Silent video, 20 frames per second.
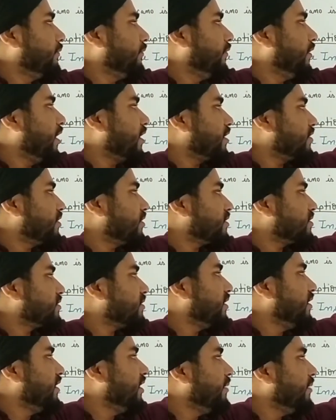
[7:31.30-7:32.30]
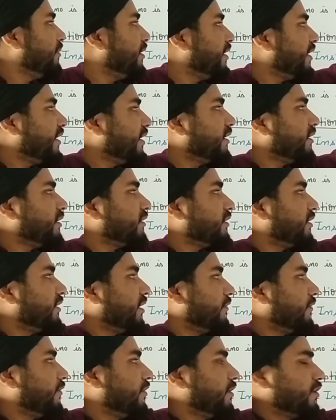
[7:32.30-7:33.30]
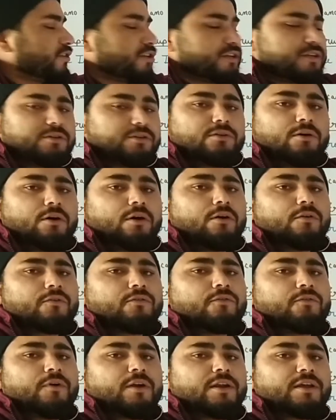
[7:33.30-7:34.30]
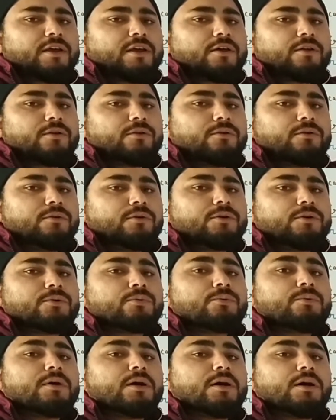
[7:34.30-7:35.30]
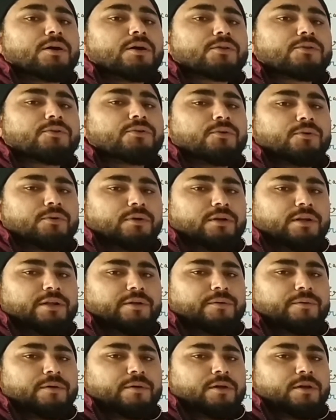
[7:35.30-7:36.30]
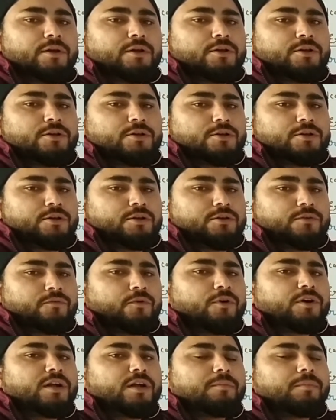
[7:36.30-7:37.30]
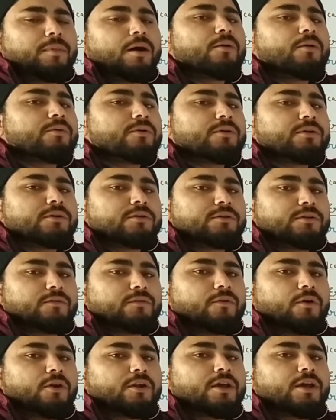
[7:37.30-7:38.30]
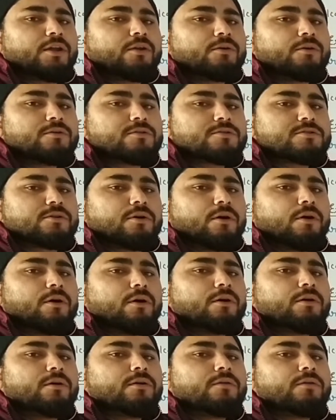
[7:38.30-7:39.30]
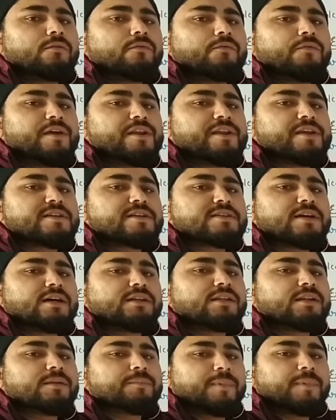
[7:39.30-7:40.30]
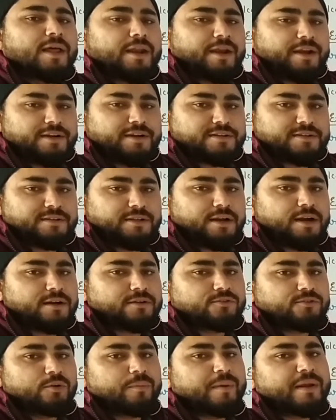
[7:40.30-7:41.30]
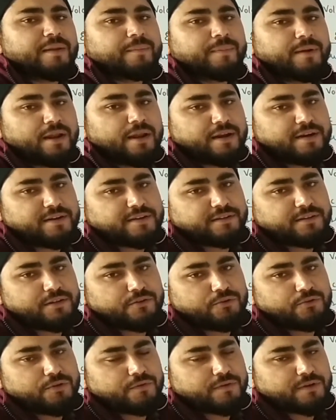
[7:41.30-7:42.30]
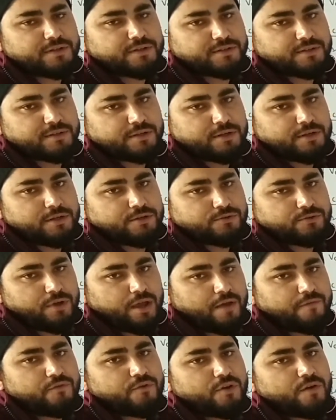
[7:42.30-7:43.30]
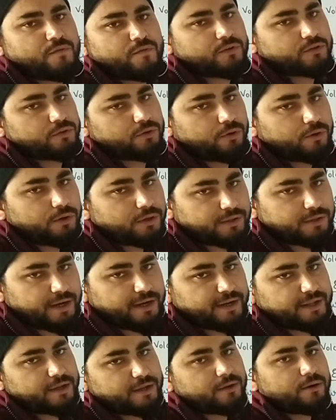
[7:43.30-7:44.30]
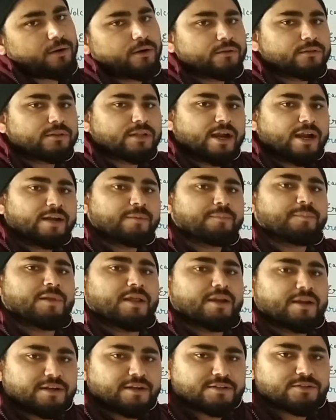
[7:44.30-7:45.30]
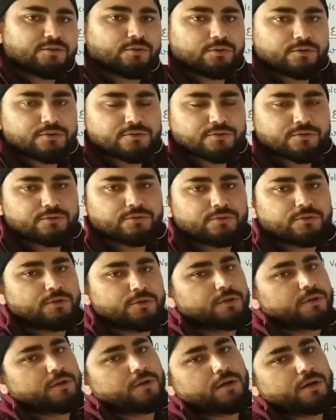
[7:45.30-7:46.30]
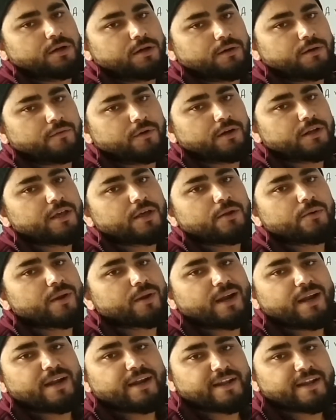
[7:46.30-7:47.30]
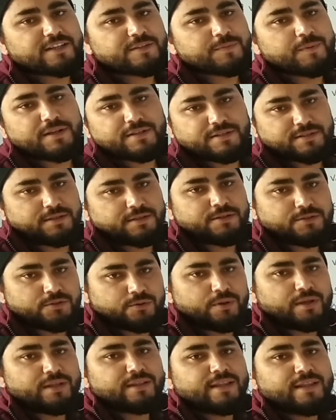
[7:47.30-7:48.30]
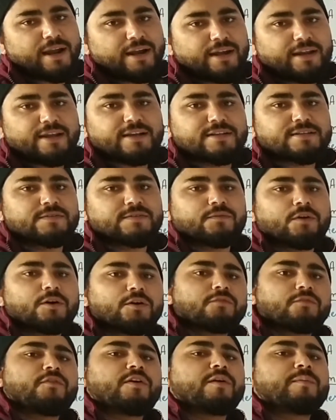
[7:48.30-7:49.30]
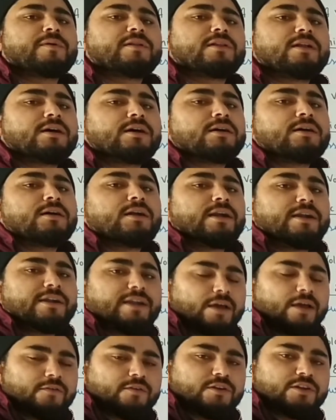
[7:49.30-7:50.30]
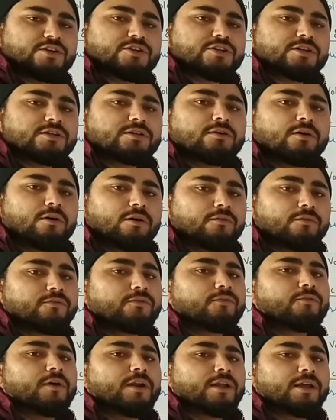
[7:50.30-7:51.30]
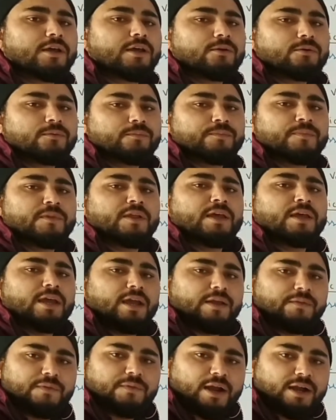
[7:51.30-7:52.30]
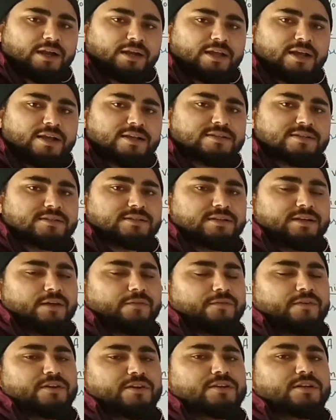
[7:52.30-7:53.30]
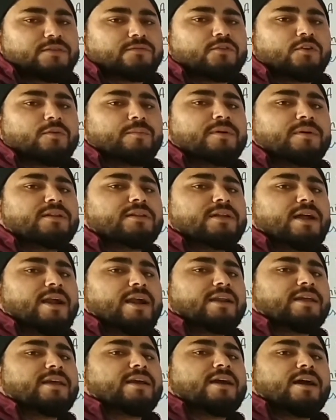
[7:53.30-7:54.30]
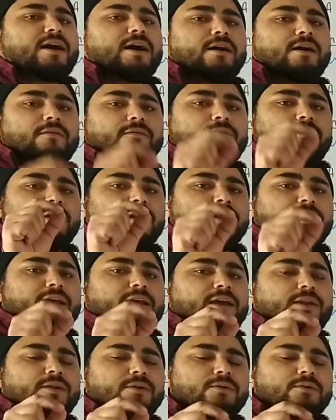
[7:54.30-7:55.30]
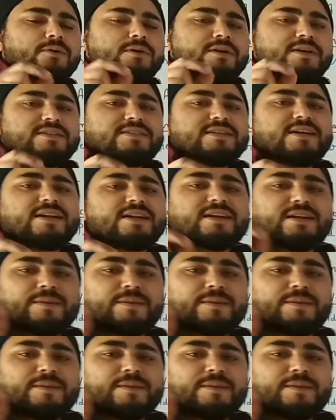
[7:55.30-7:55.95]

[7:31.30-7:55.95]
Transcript: we are just limiting the definition of volcano to earth only. What about the volcanoes on various other planets? There are so many planets in the universe. So have you ever thought that on that planets also volcano can take place? So in that case, what would be the definition of volcano? In that case, the definition will be that a volcano is a